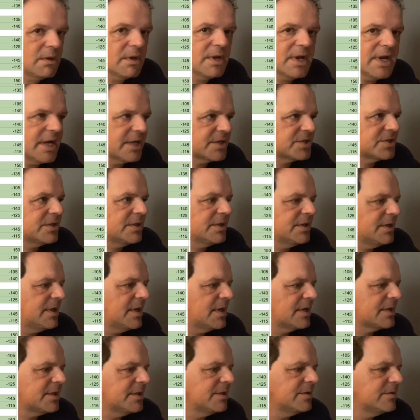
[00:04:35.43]
Actually,
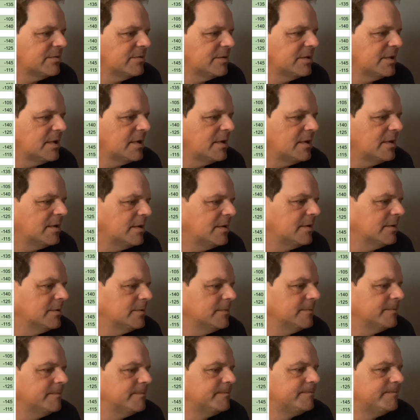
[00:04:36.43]
I can do it
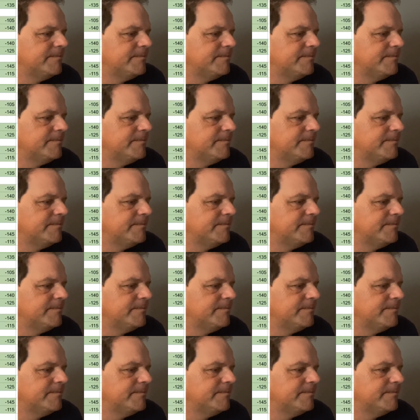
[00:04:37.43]
on...